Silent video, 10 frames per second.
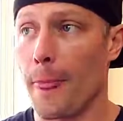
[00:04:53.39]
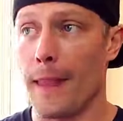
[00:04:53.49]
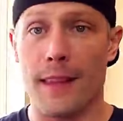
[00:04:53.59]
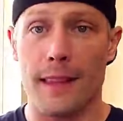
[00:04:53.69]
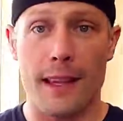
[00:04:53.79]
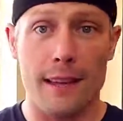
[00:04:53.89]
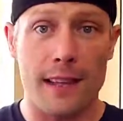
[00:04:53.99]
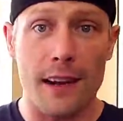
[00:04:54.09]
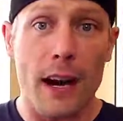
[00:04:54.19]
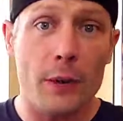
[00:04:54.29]

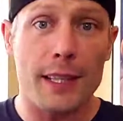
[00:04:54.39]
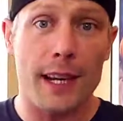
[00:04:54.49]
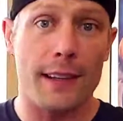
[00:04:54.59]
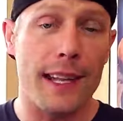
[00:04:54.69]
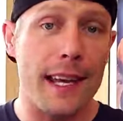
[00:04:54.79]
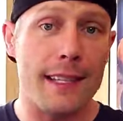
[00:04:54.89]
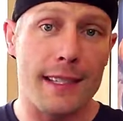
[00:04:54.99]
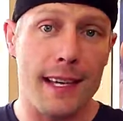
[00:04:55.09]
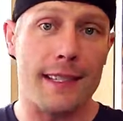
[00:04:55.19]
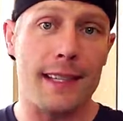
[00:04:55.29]
They're out there, they
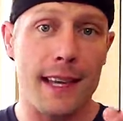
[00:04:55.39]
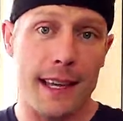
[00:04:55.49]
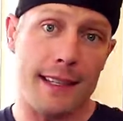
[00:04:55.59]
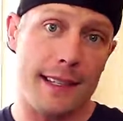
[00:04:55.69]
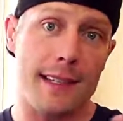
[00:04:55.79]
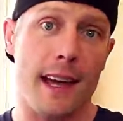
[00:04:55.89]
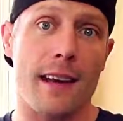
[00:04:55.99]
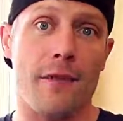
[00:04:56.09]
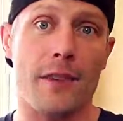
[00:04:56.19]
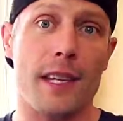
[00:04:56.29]
exist, and they exist kind
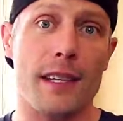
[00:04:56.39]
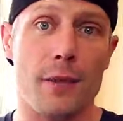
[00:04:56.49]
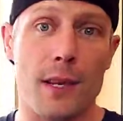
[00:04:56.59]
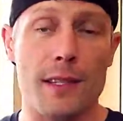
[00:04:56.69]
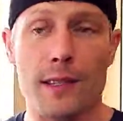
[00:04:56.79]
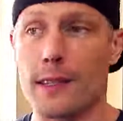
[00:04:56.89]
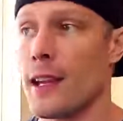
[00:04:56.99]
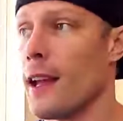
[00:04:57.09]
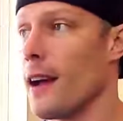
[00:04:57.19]
of for these reasons,